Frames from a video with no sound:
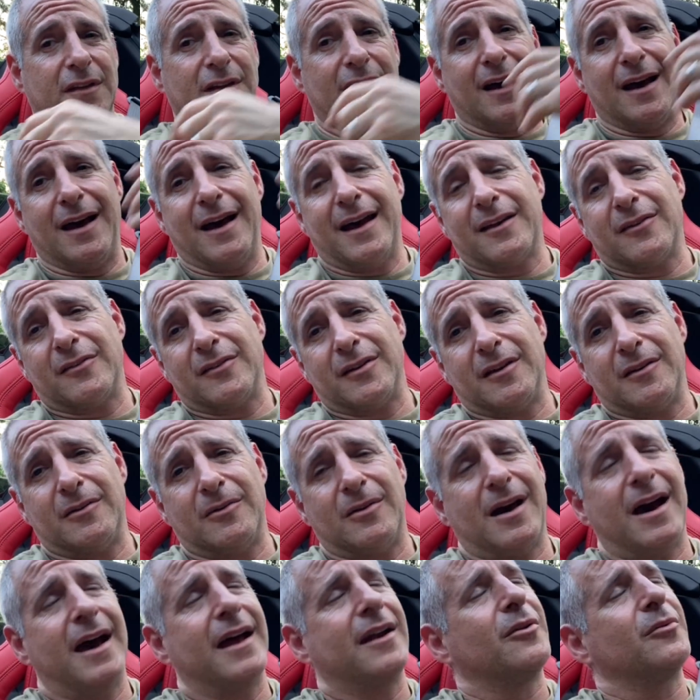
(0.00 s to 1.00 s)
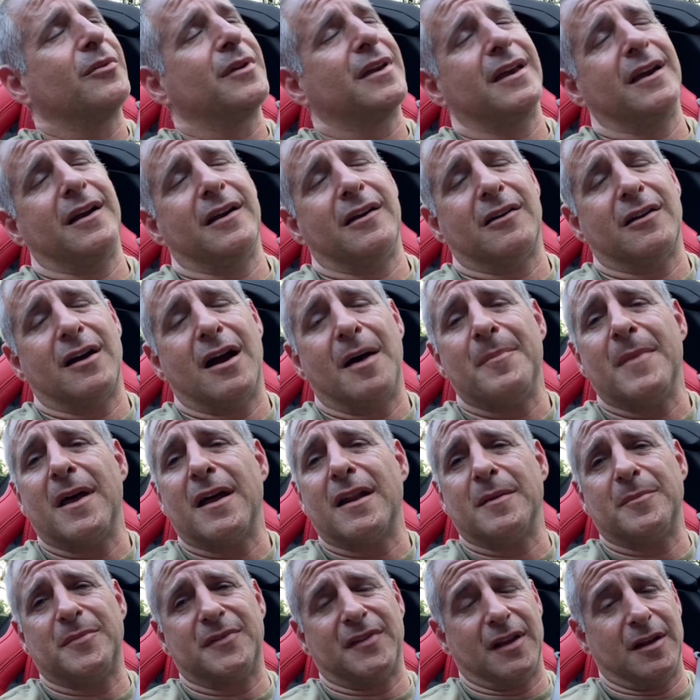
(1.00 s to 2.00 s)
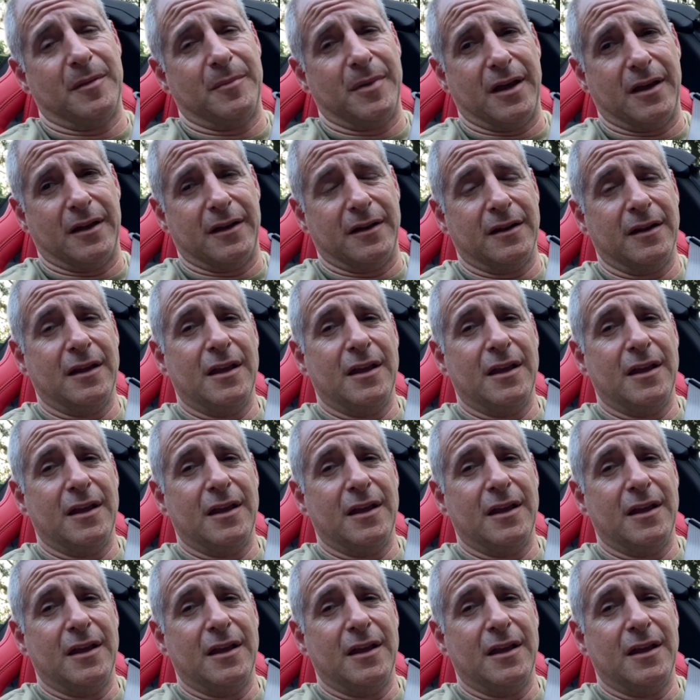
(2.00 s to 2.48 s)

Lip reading: I don't know. I don't care. I'm not upset about it.